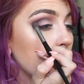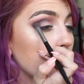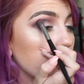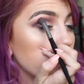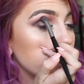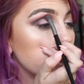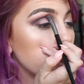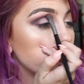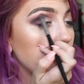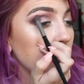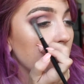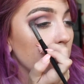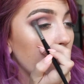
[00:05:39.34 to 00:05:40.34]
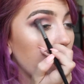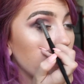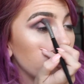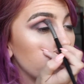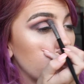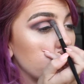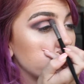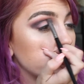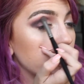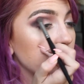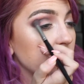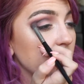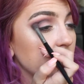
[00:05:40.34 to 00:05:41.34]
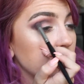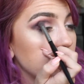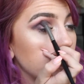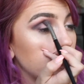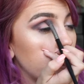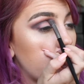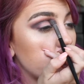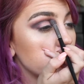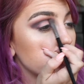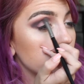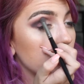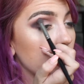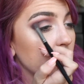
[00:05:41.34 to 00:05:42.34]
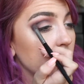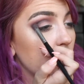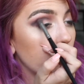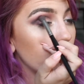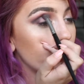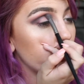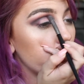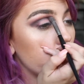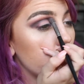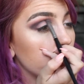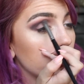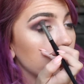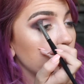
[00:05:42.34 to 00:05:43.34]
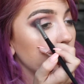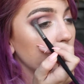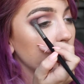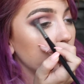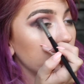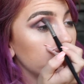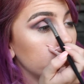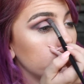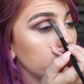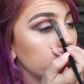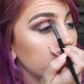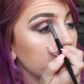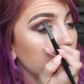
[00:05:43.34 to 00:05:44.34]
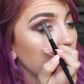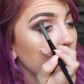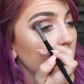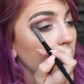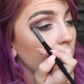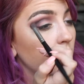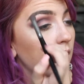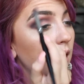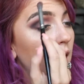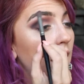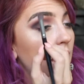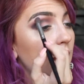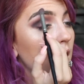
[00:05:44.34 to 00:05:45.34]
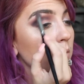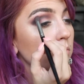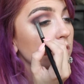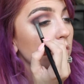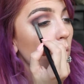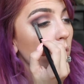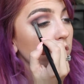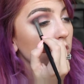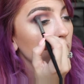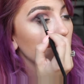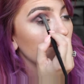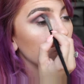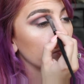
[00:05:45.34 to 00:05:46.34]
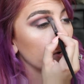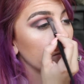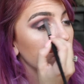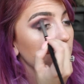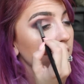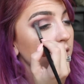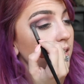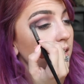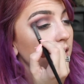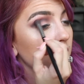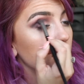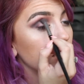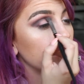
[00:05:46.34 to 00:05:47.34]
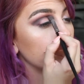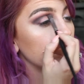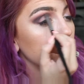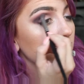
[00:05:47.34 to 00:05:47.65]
The reason I'm taking Matte Kumar is because that is the last shade that we put on our lid. And I'm just going to rub it in.